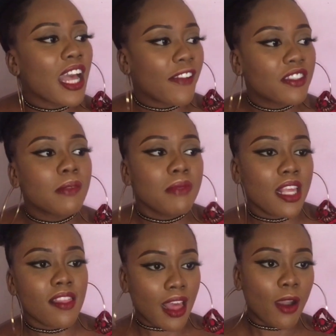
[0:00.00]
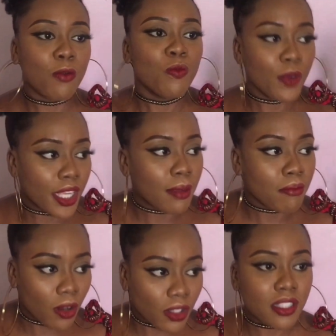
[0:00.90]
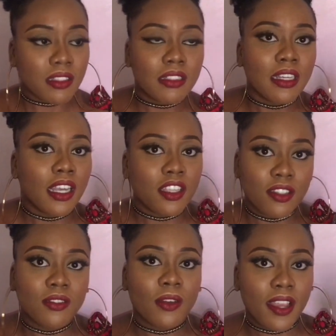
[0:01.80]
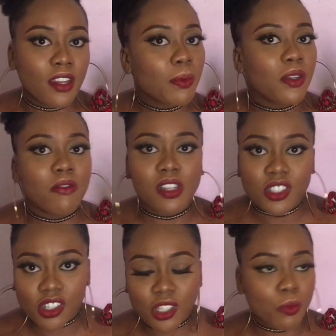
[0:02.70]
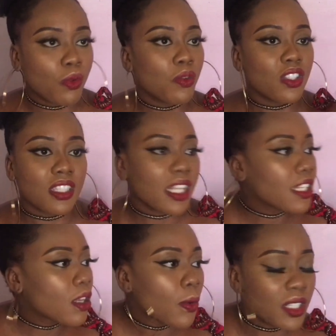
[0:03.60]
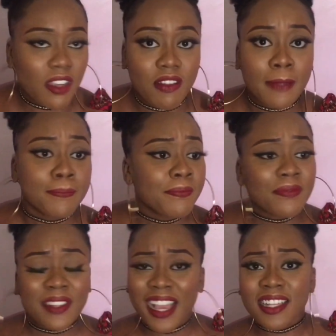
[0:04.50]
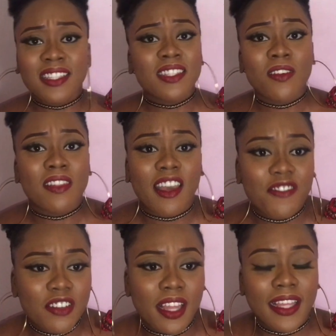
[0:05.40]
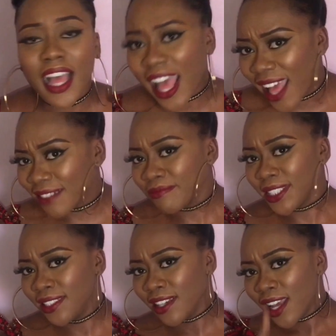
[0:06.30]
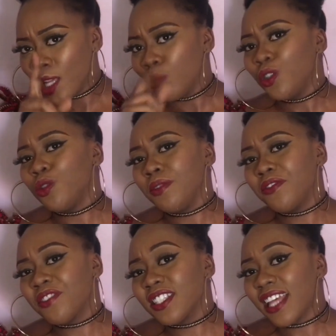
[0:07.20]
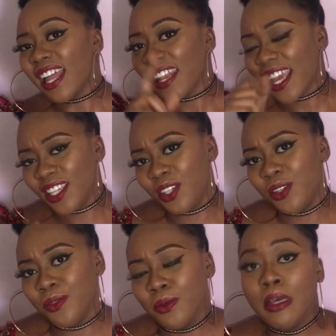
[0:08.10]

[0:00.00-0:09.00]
have to mean that we must, you know, end up in a relationship, we must date or whatever. I can see someone that I feel like, we should be friends, I like you,